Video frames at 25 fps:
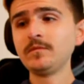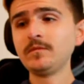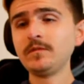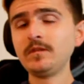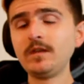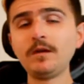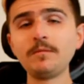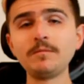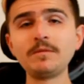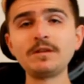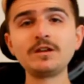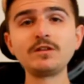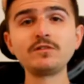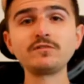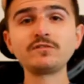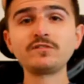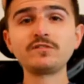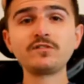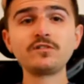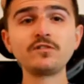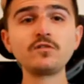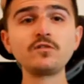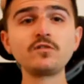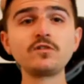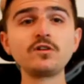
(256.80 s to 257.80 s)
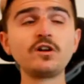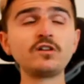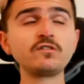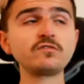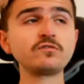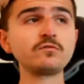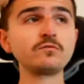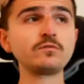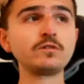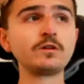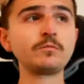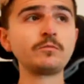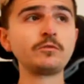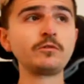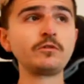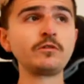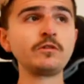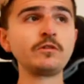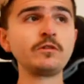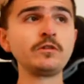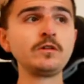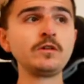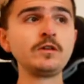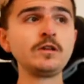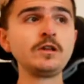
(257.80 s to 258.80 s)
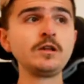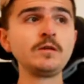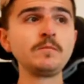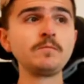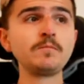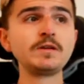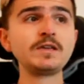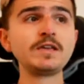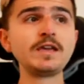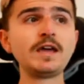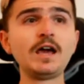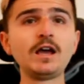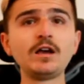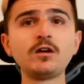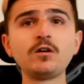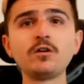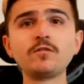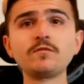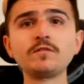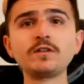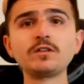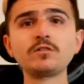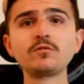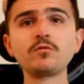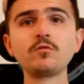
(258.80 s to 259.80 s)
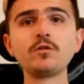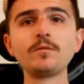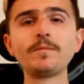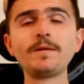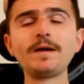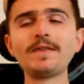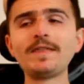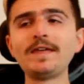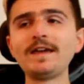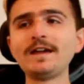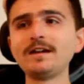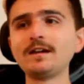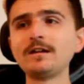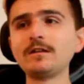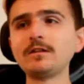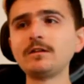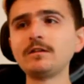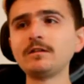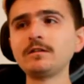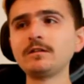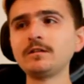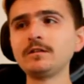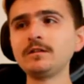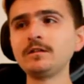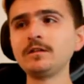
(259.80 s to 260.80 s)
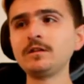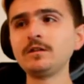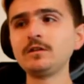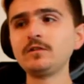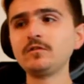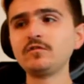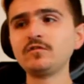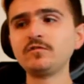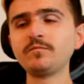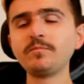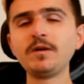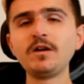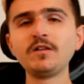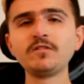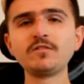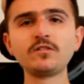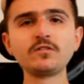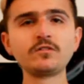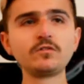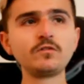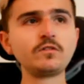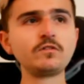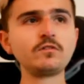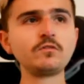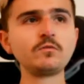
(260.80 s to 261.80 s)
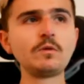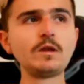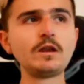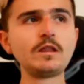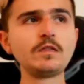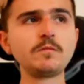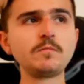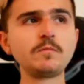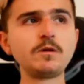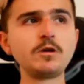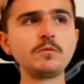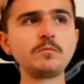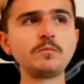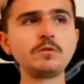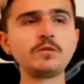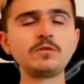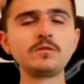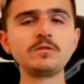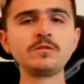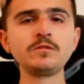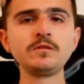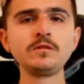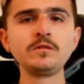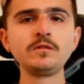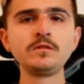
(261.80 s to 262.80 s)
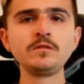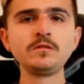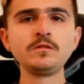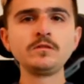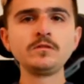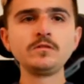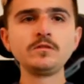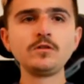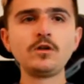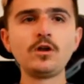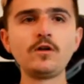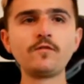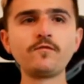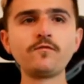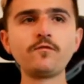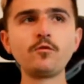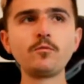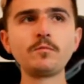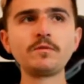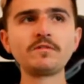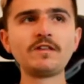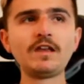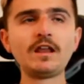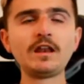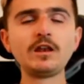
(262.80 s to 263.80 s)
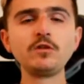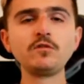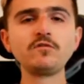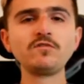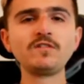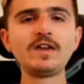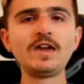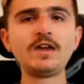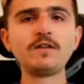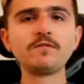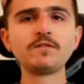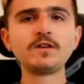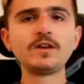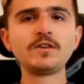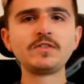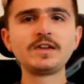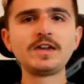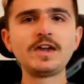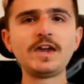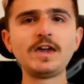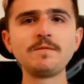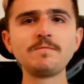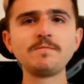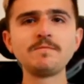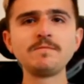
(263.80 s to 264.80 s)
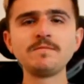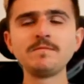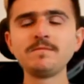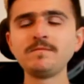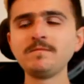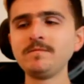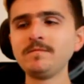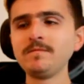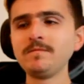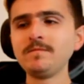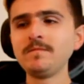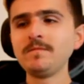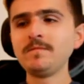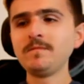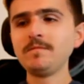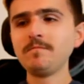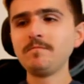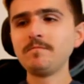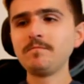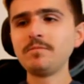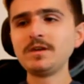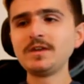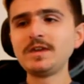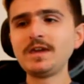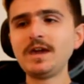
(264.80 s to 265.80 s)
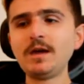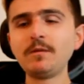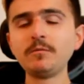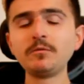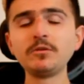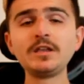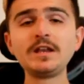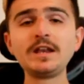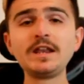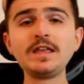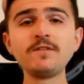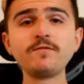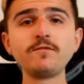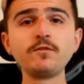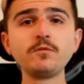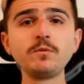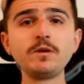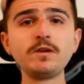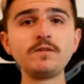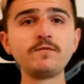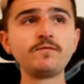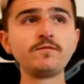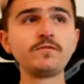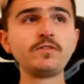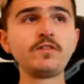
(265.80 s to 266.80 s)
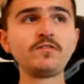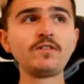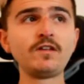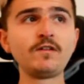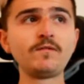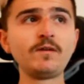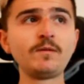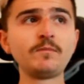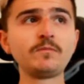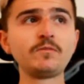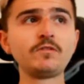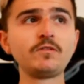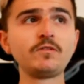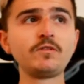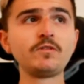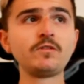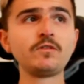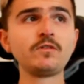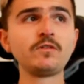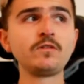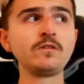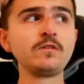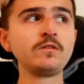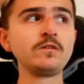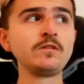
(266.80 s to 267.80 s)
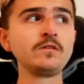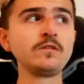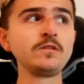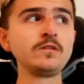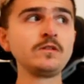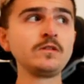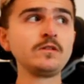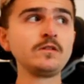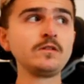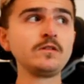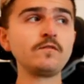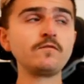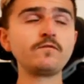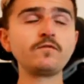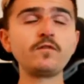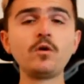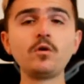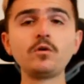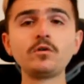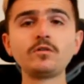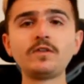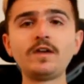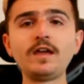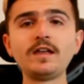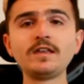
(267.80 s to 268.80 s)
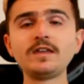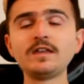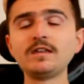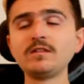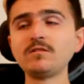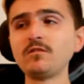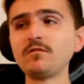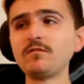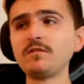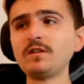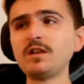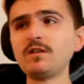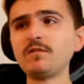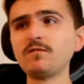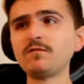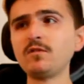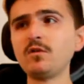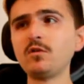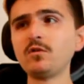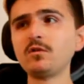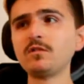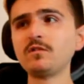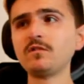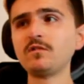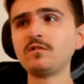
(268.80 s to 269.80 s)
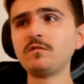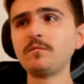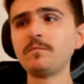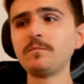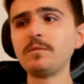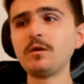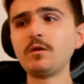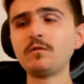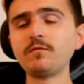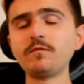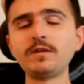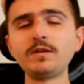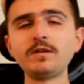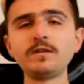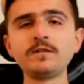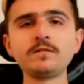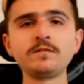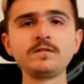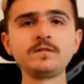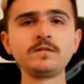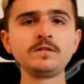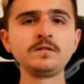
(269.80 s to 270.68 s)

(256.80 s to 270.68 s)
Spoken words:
I mean, losing to Newcastle, come on. But yeah, I can't really talk about that, can I? Because Spurs aren't doing too well at the moment. Our form is like losing every other game. But yeah, I want to leave you with the Southampton vlog that I did. Not really a vlog, it's a bit of it.